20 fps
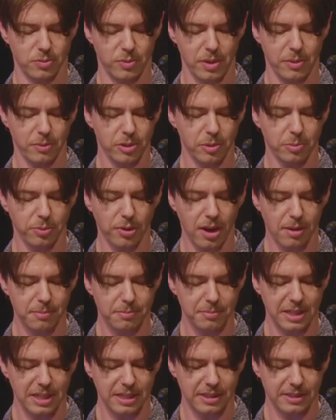We were the
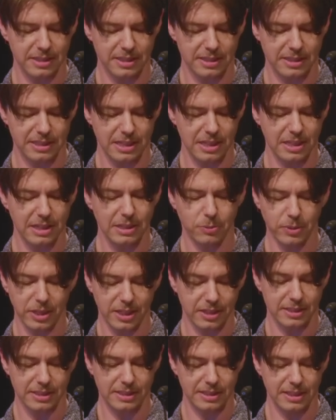problem he could see. We
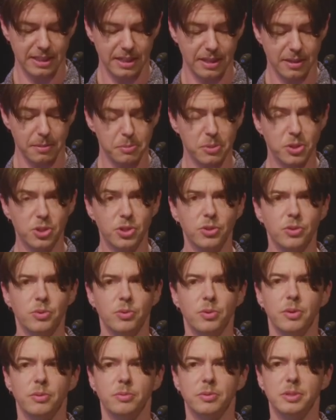could see him
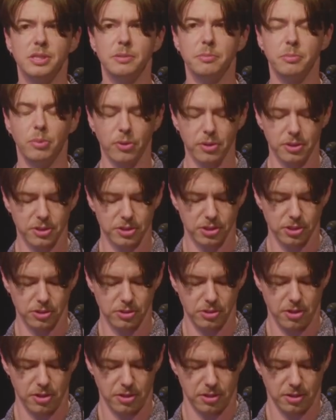too. It was important to
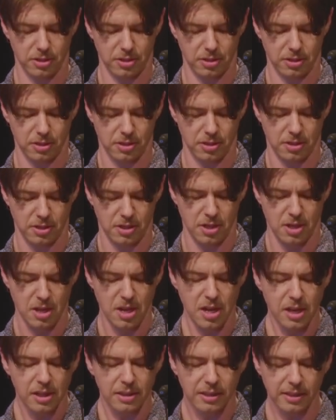look.
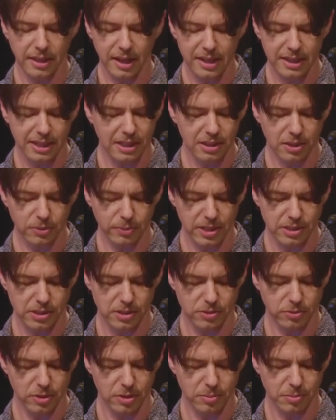The lighting in the
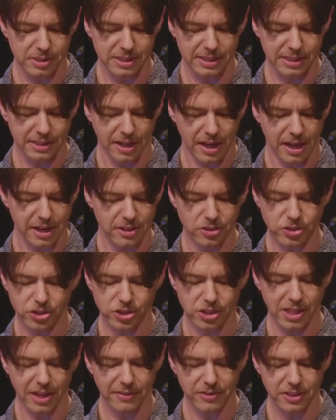rented room was the kind you
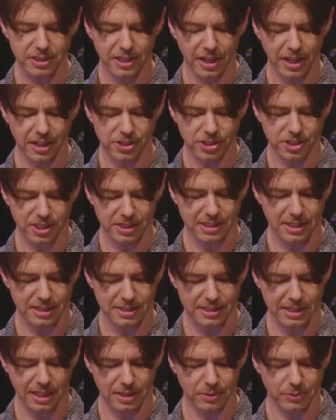should never touch. A
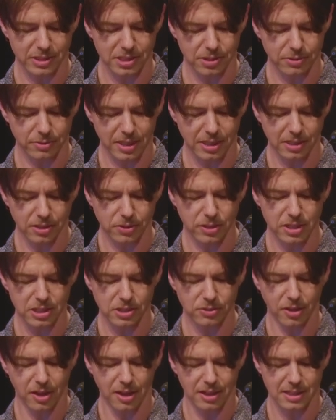sunset was threaded
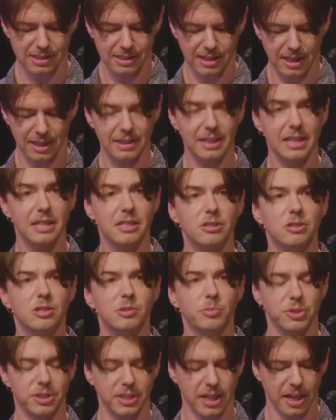crisscross like
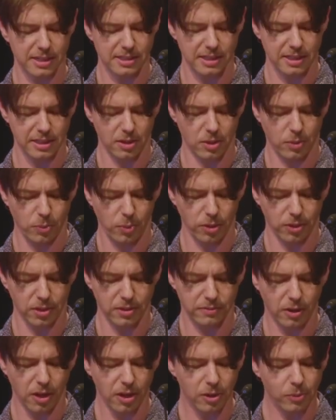lasers protecting a work
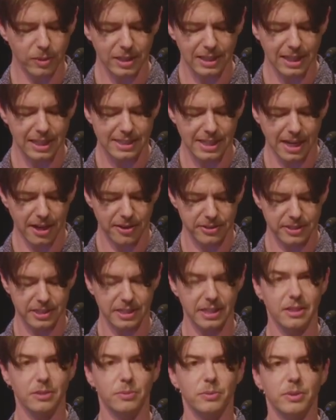of art we lay down in
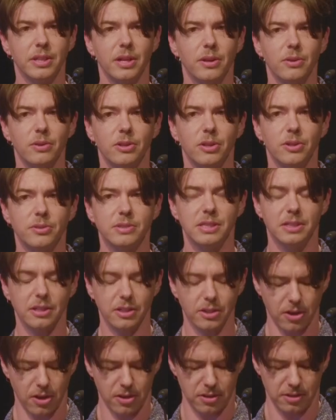it without closing the
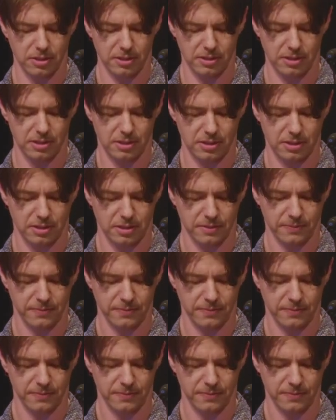curtains.